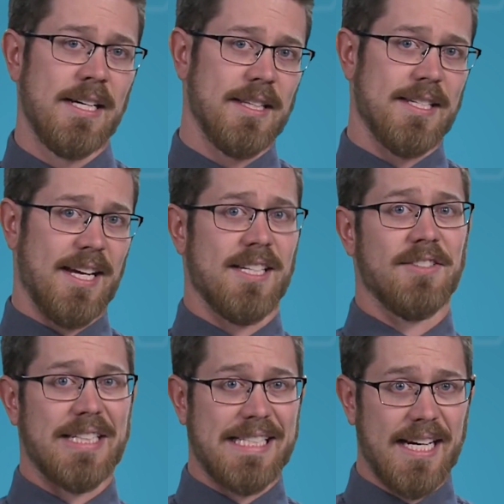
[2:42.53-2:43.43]
the
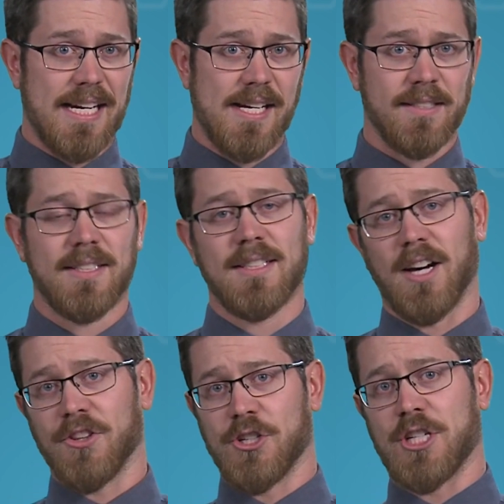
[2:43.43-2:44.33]
scientific data,
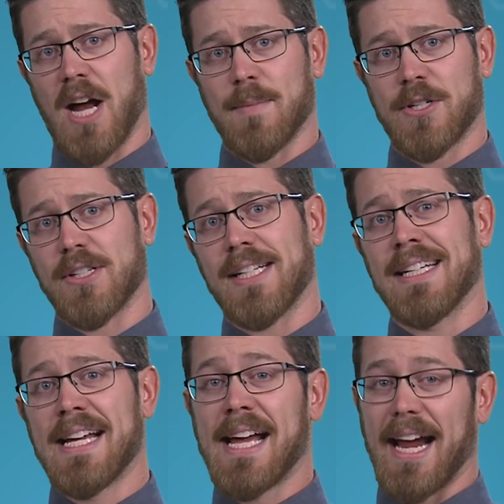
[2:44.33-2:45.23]
other
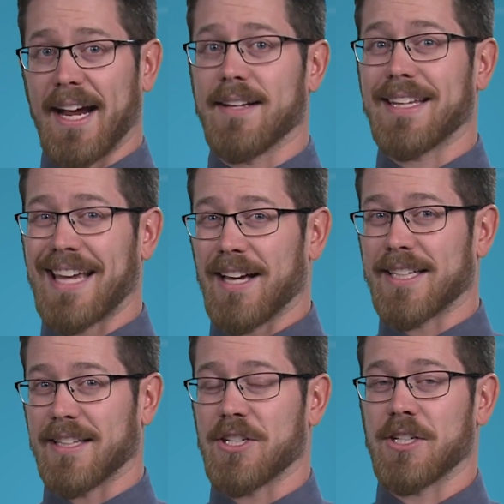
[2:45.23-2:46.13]
geometry, and the
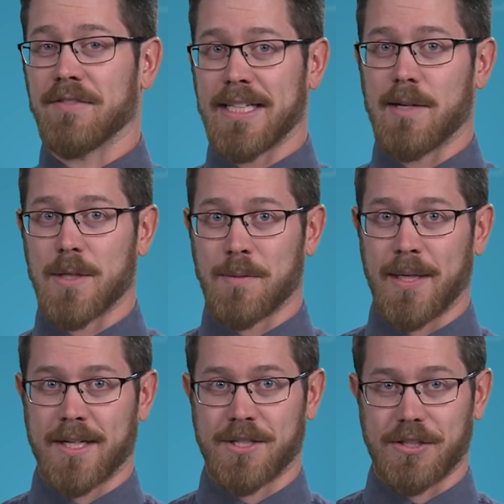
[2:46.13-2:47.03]
calculation of the image
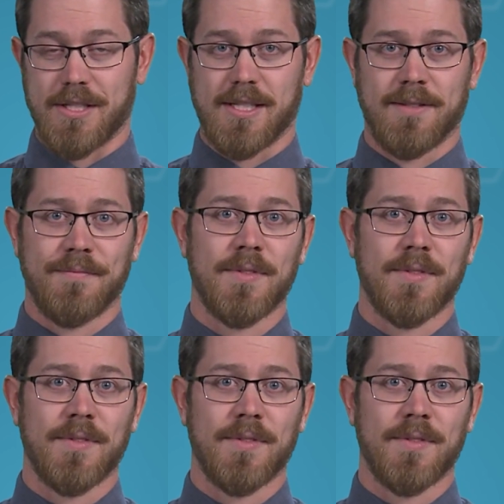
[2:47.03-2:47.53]
pixels.